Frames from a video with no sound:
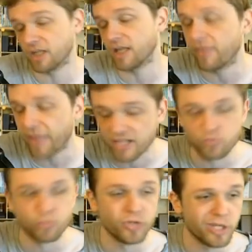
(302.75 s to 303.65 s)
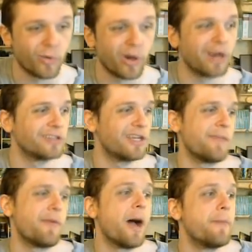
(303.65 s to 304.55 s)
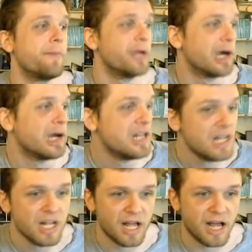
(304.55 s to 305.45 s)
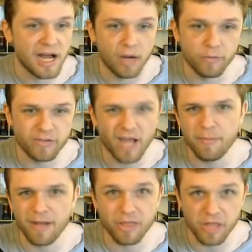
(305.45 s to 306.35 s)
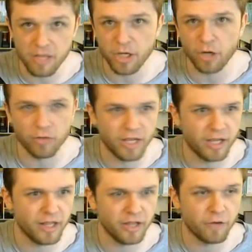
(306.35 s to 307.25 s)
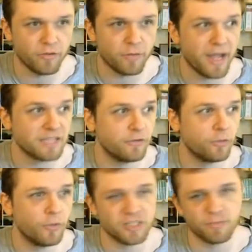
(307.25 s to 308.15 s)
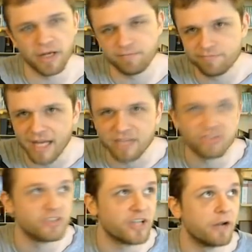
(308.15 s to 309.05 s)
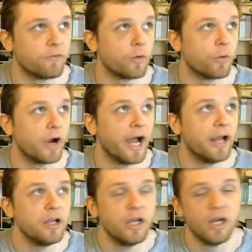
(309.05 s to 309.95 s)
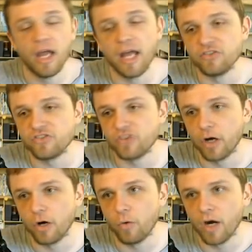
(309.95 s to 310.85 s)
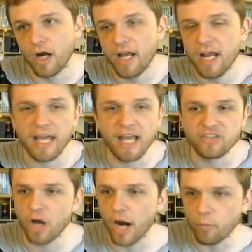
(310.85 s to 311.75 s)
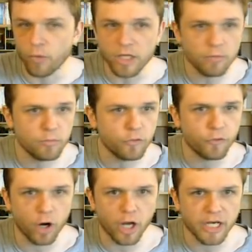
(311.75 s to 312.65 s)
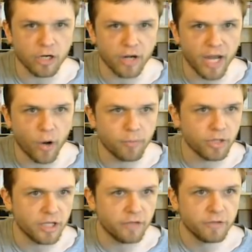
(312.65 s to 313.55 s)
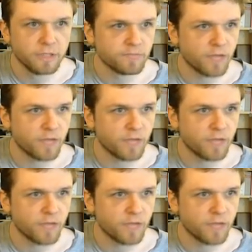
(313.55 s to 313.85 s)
like that. That's really where it's going to pop up here. It's kind of been a theme here lately over the past few weeks, but that's just kind of where we're at. And so, in any case, all right, we can move on here now, I believe,